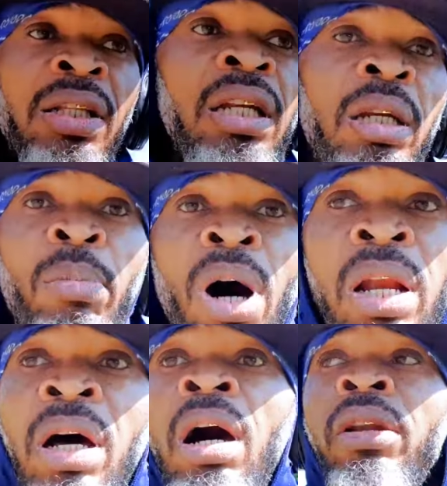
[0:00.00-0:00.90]
And then the
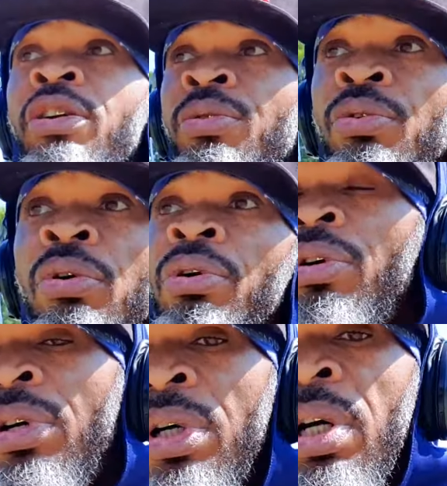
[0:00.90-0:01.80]
Barn Horny crew
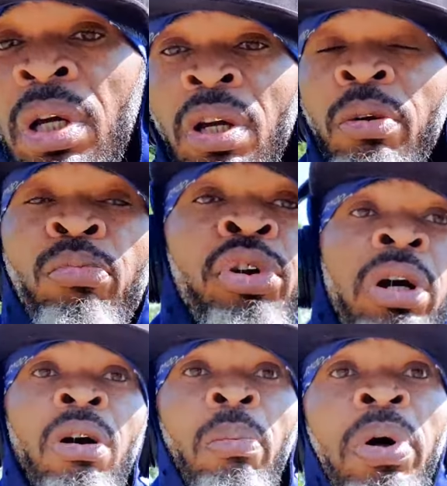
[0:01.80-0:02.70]

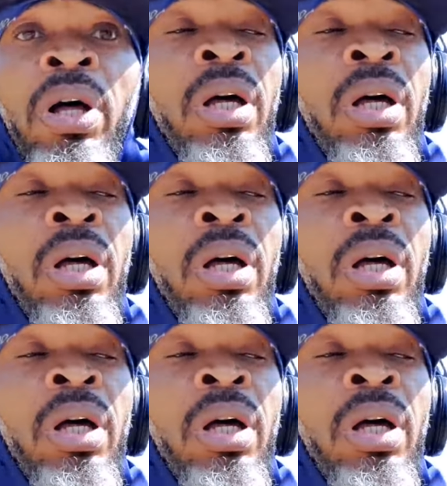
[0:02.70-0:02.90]
break up.